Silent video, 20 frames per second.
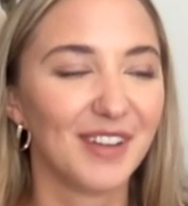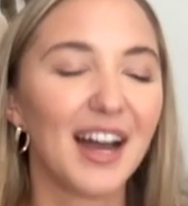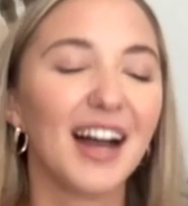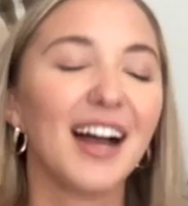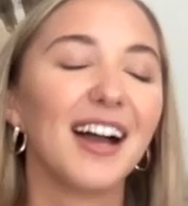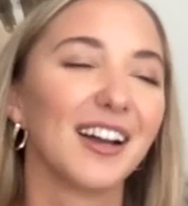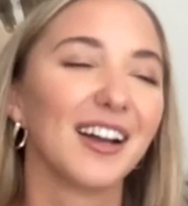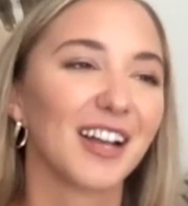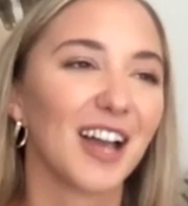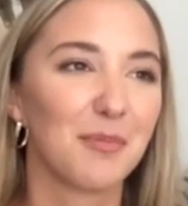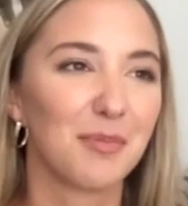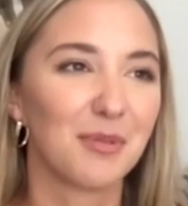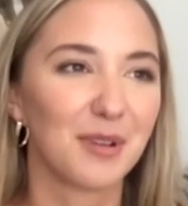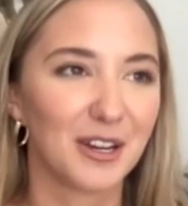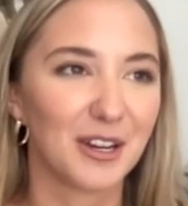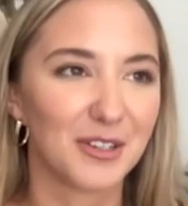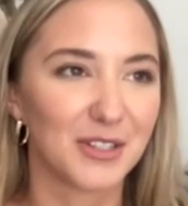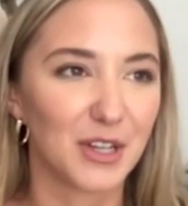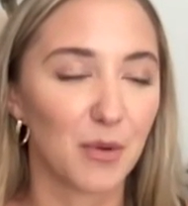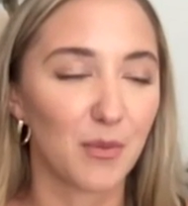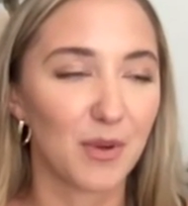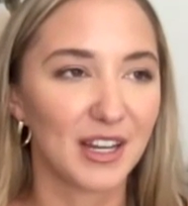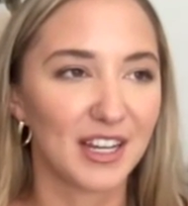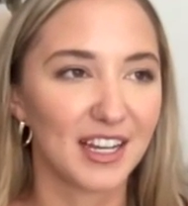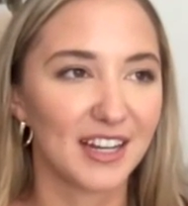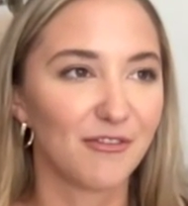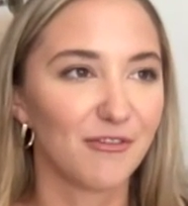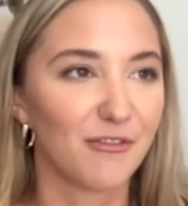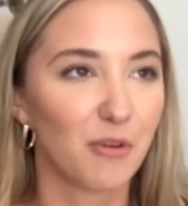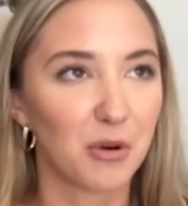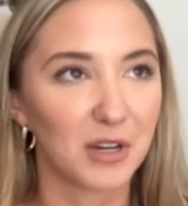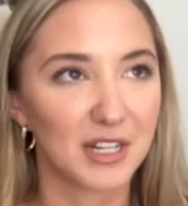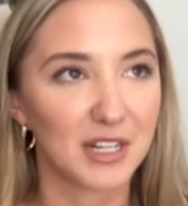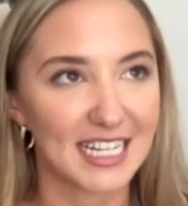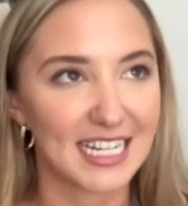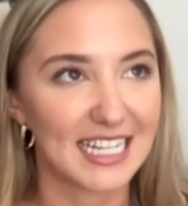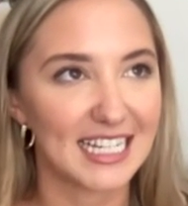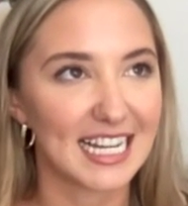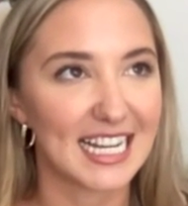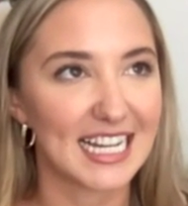a couple years ago. We did four
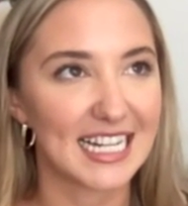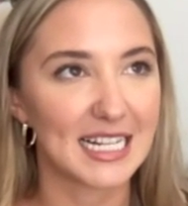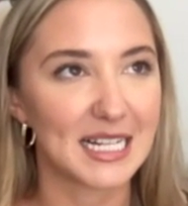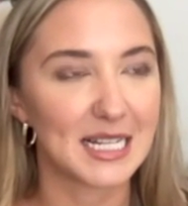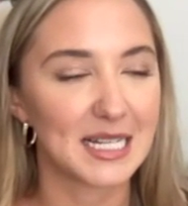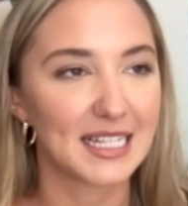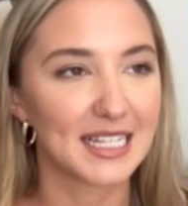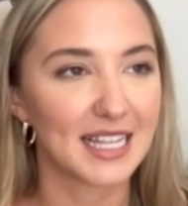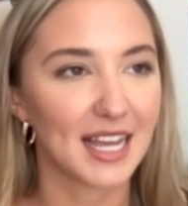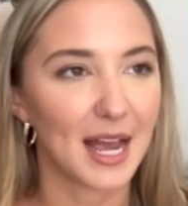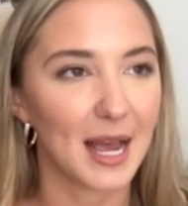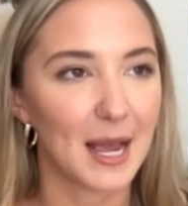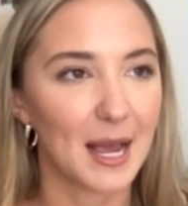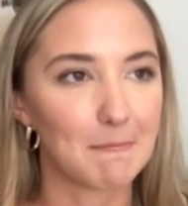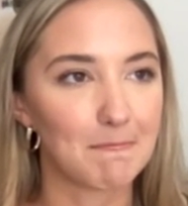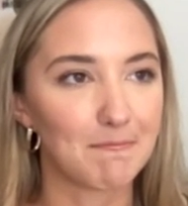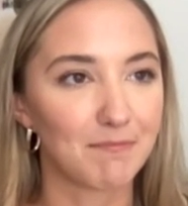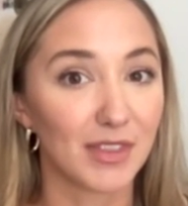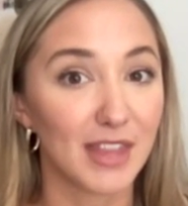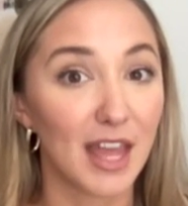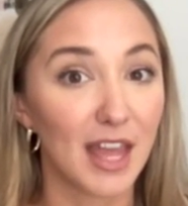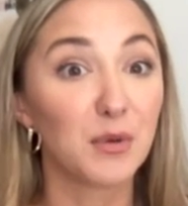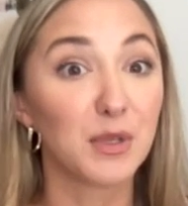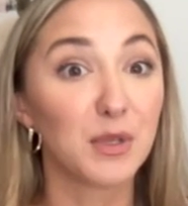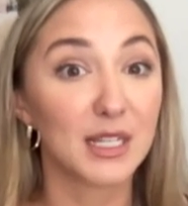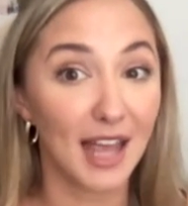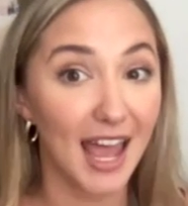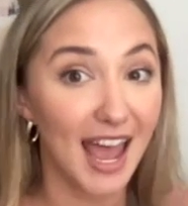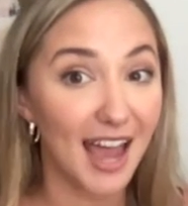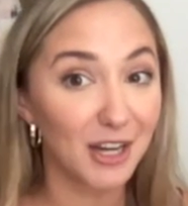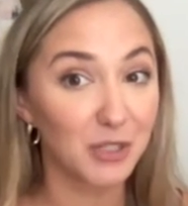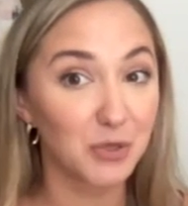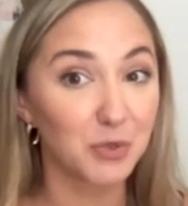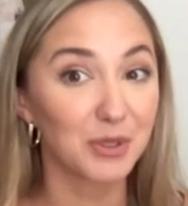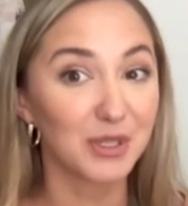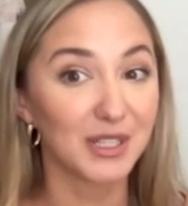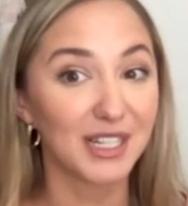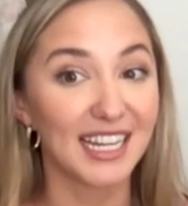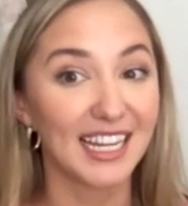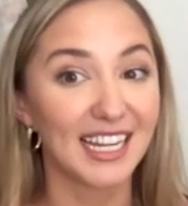seasons. Um, that was
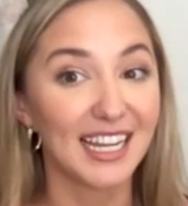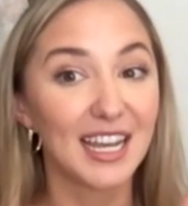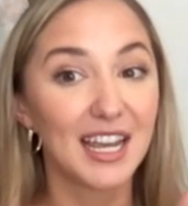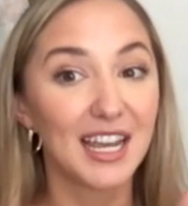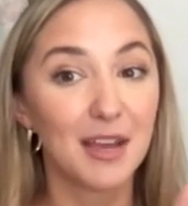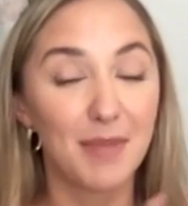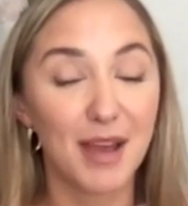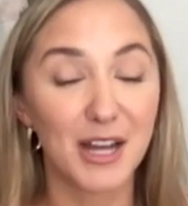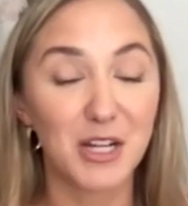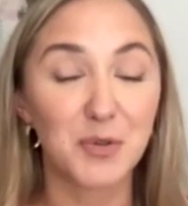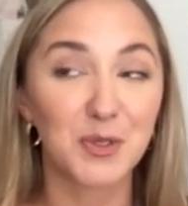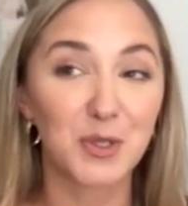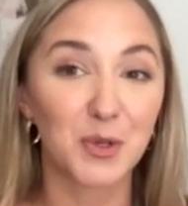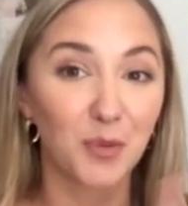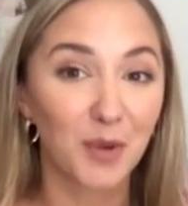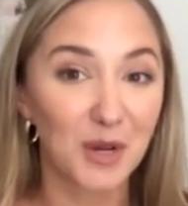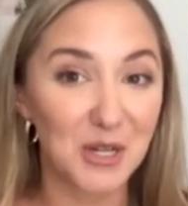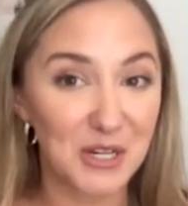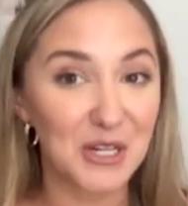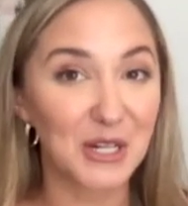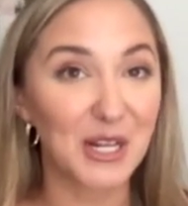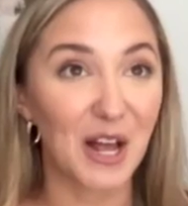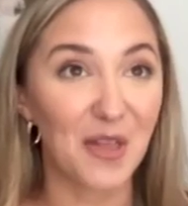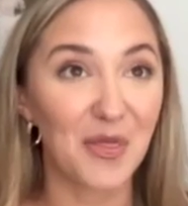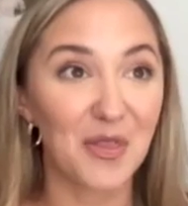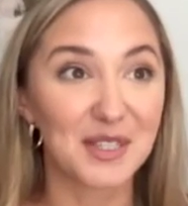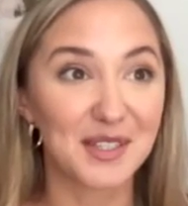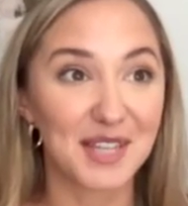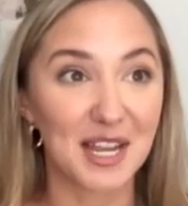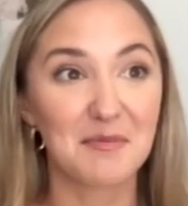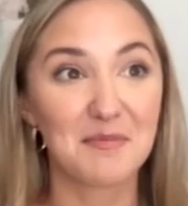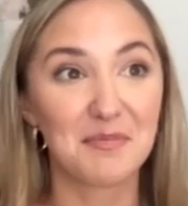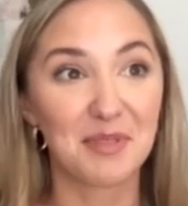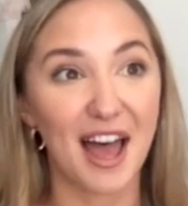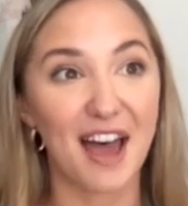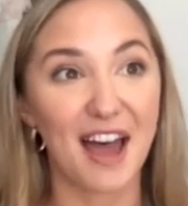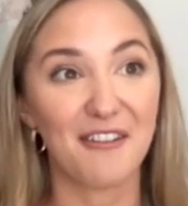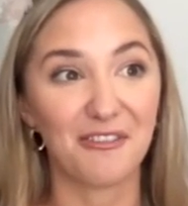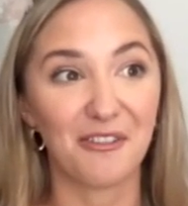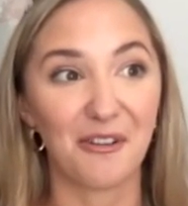actually Betch was originally on the same
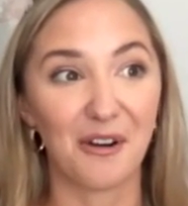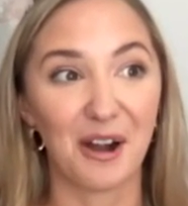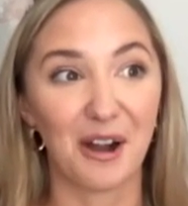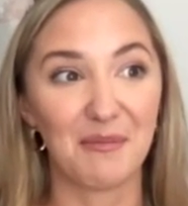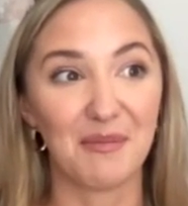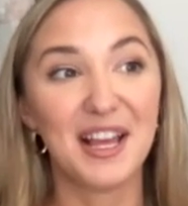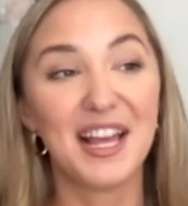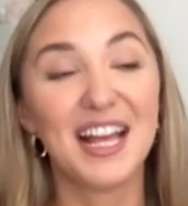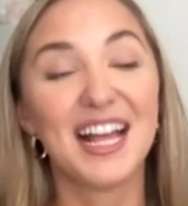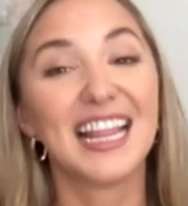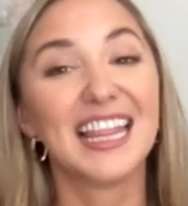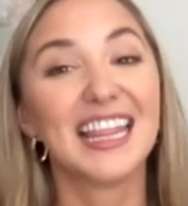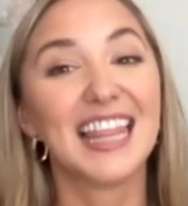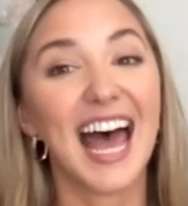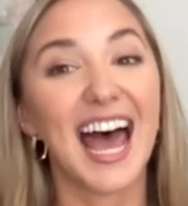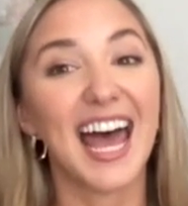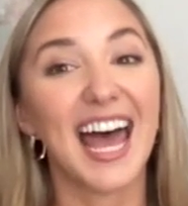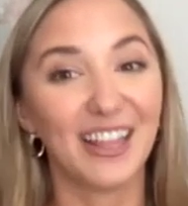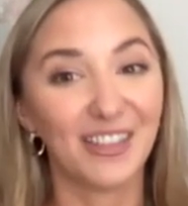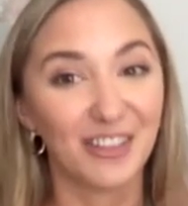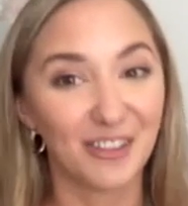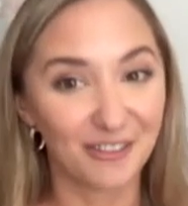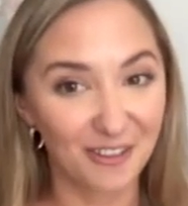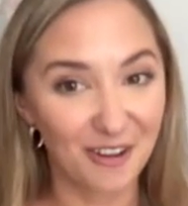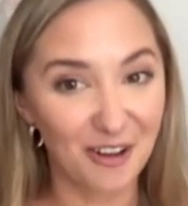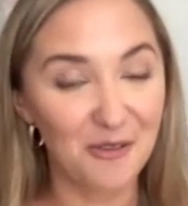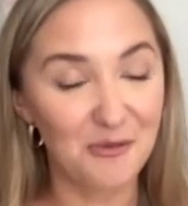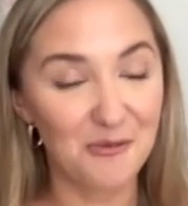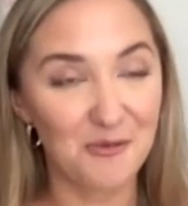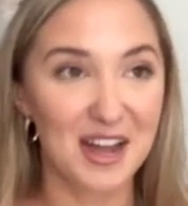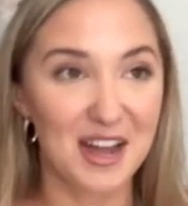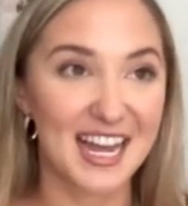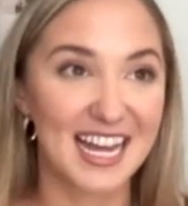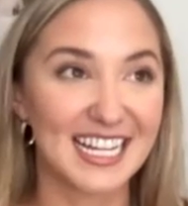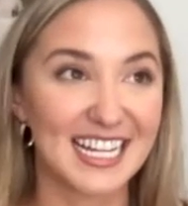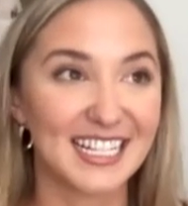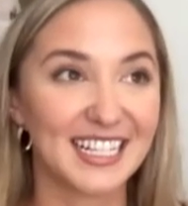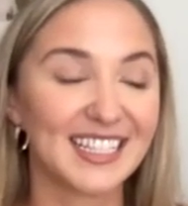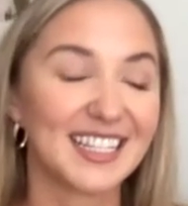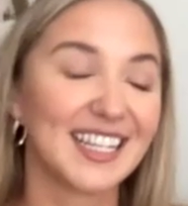platform that In the Vault
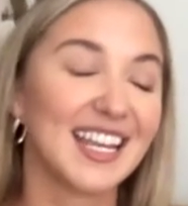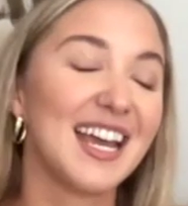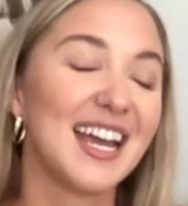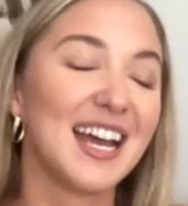was.